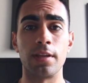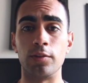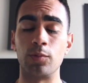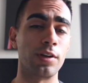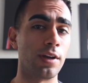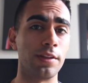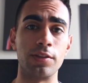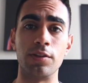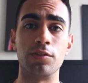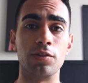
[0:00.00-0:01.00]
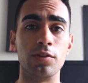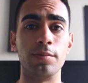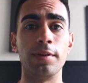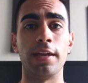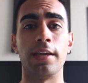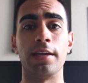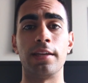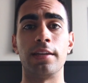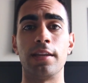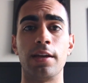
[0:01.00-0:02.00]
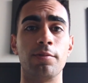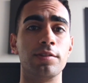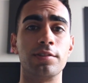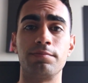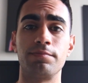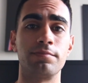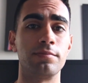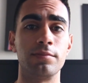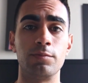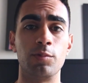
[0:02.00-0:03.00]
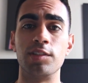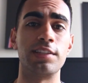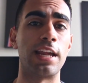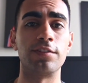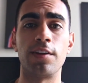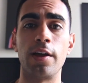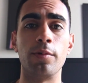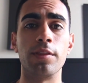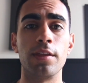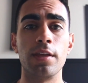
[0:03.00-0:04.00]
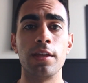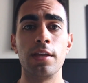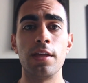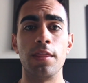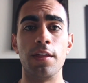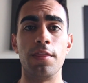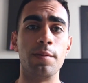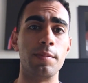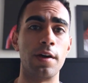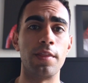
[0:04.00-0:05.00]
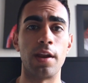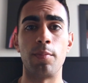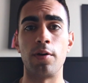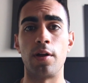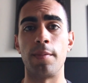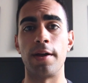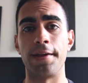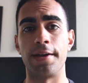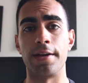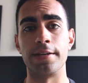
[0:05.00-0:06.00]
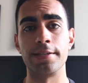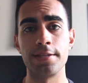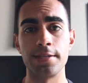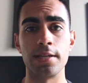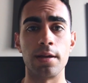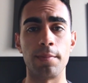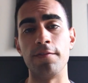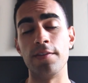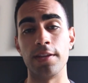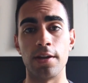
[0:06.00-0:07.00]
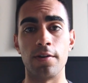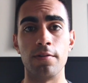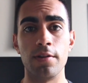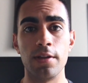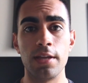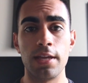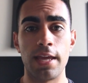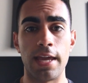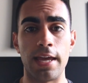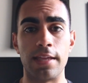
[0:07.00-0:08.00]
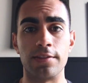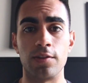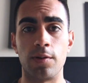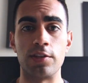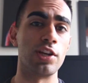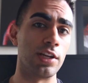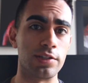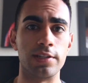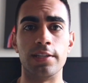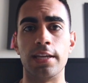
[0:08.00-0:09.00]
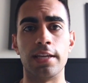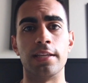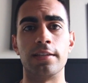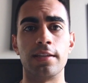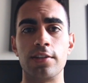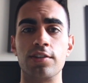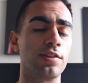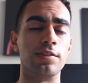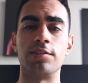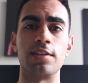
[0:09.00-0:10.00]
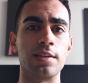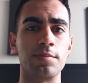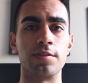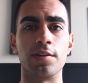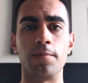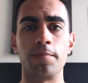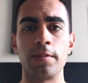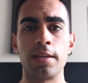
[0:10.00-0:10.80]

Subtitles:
was working on YouTube, and I wasn't satisfied with the thumbnail that I put on my video, and so I changed it, and I just couldn't sleep. So,